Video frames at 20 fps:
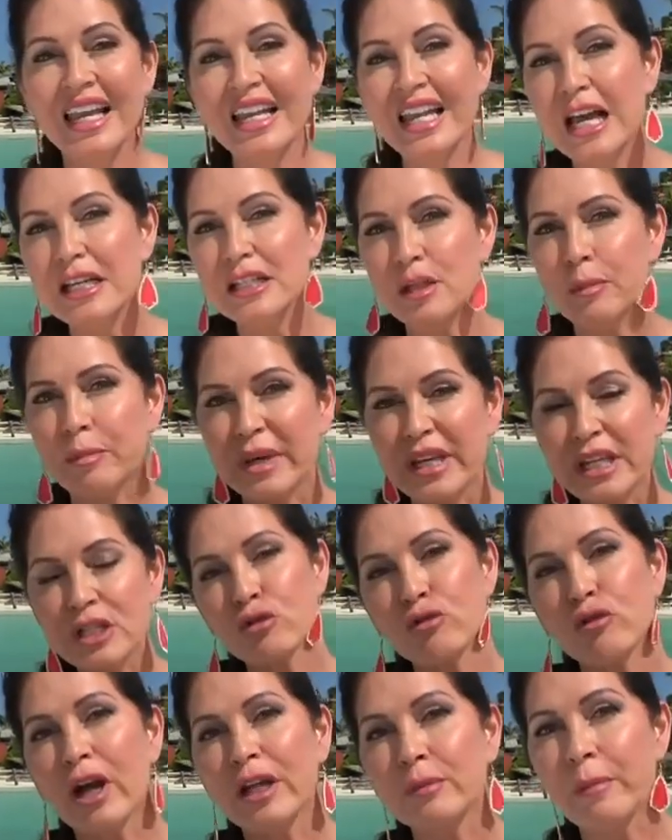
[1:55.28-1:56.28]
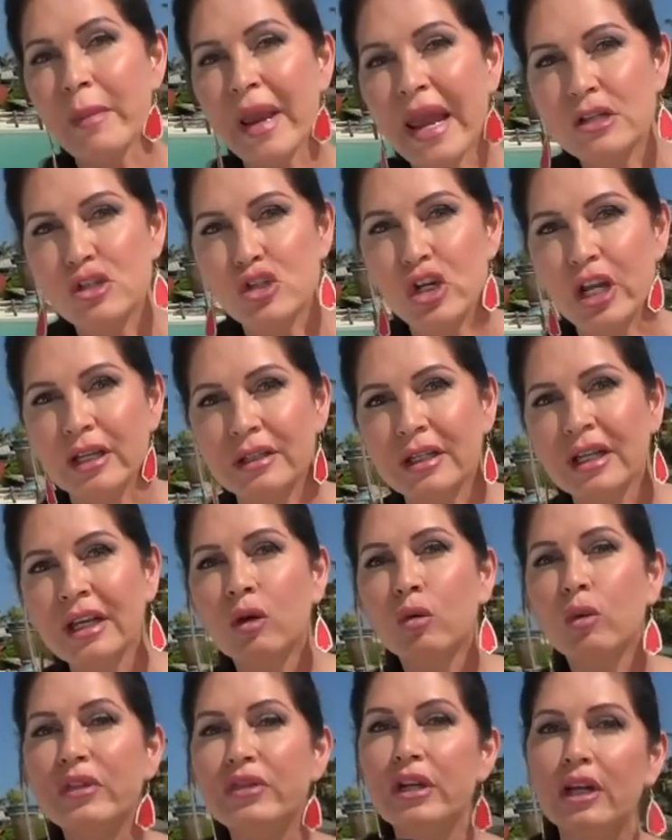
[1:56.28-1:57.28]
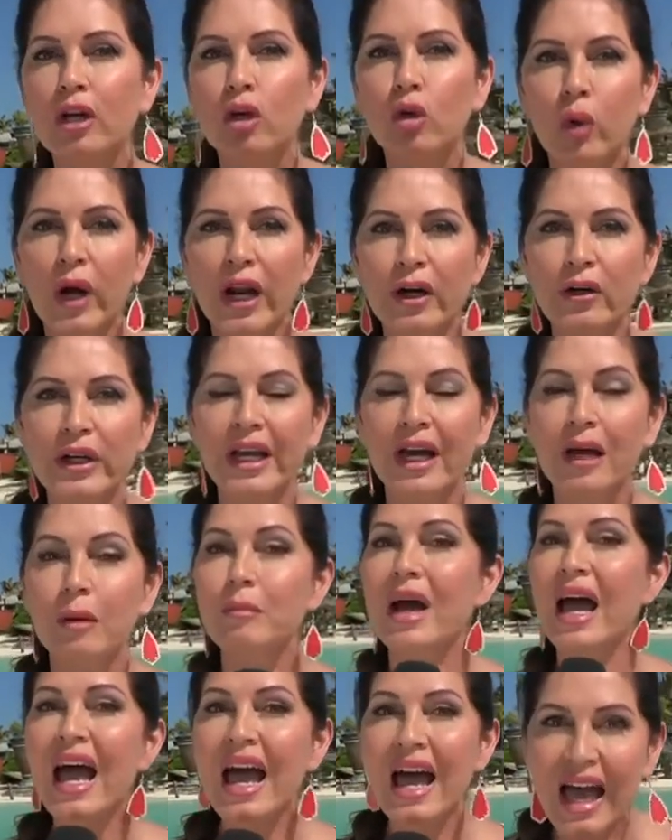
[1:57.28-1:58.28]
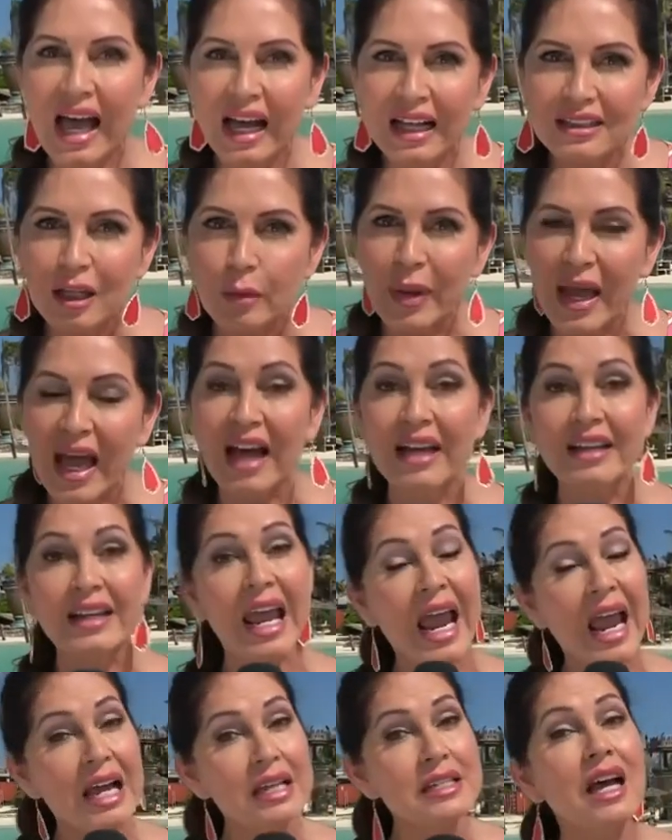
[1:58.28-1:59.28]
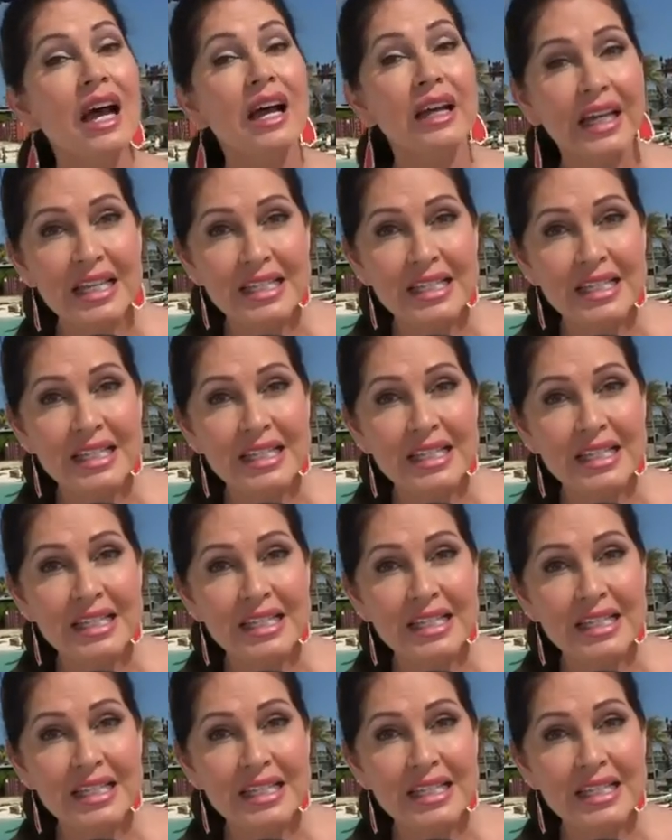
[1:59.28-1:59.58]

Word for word: It has a beachfront mansion with an aquarium, a helipad, and a